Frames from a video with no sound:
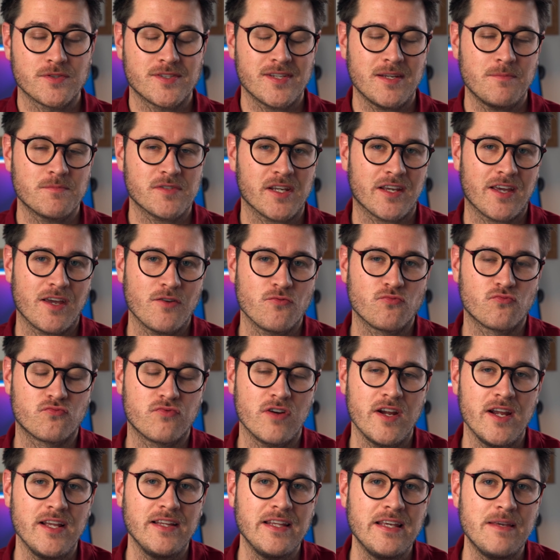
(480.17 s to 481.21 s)
seems like a
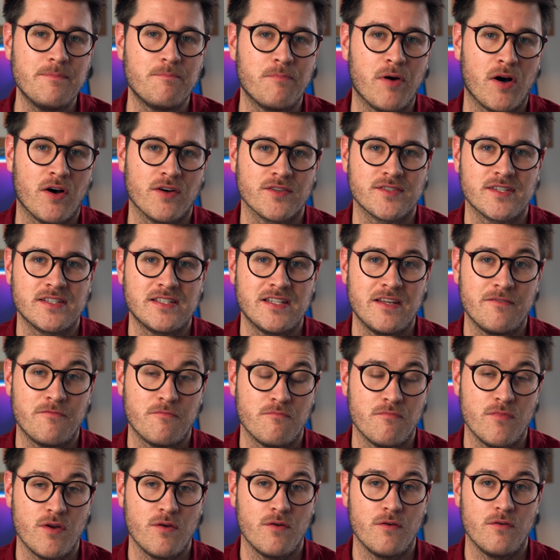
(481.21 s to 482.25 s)
really positive
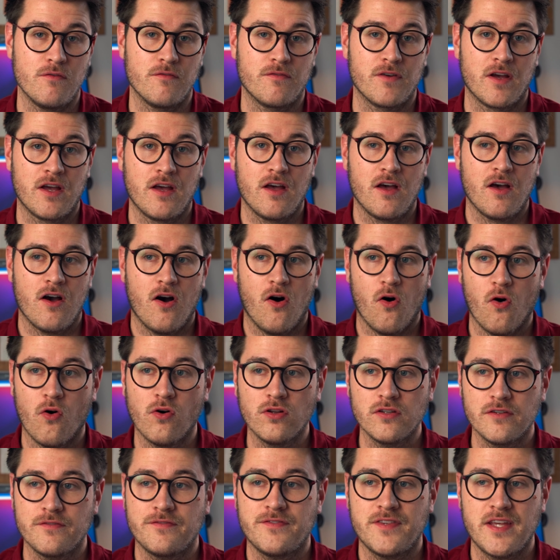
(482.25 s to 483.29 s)
move.
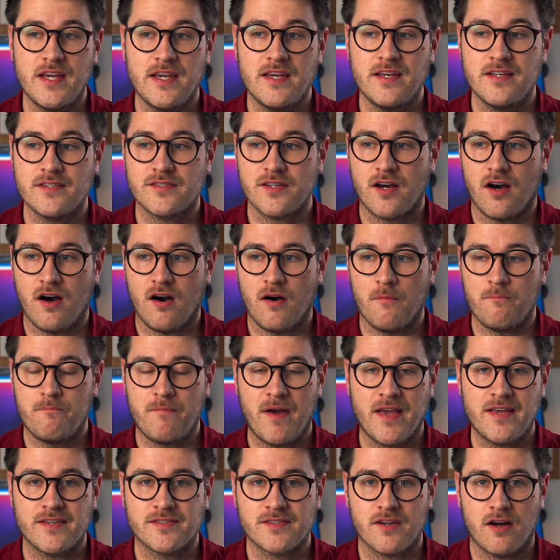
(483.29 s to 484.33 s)
All of these are
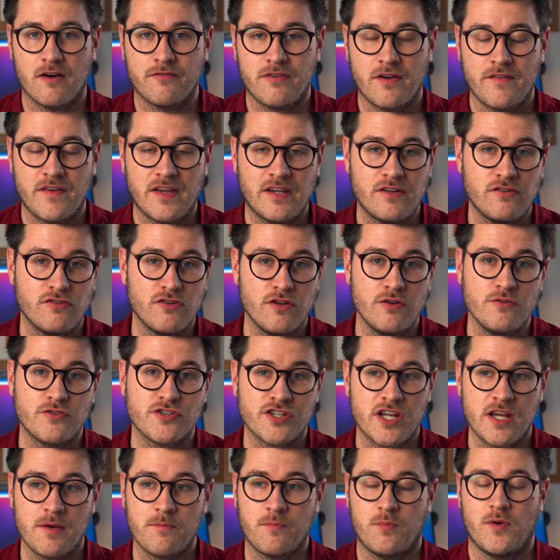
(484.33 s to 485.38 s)
based off of a new
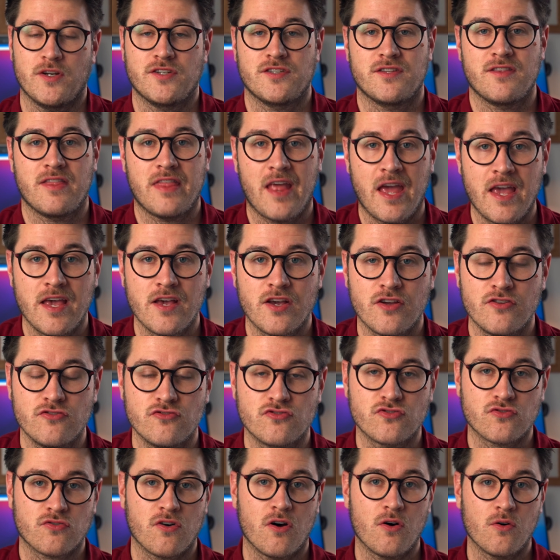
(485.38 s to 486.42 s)
chip which they
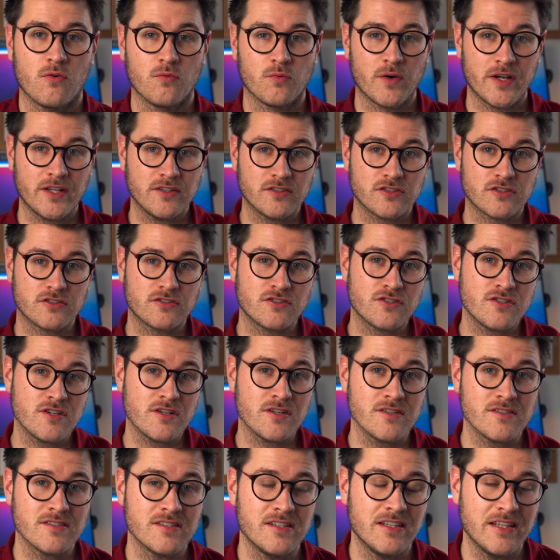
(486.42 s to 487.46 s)
control, which
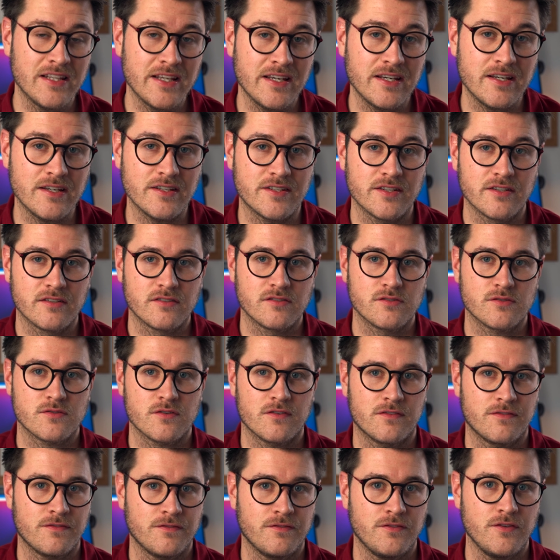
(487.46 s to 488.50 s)
does lead to a
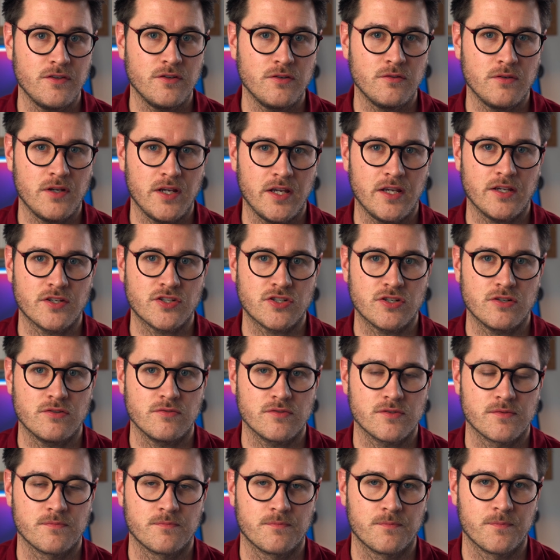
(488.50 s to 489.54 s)
few
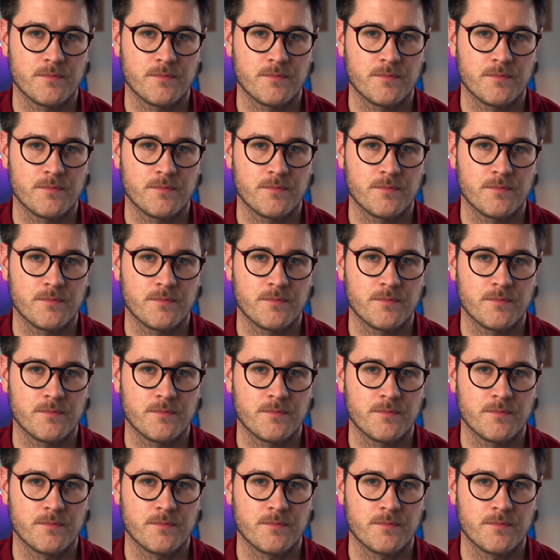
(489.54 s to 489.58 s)
issues.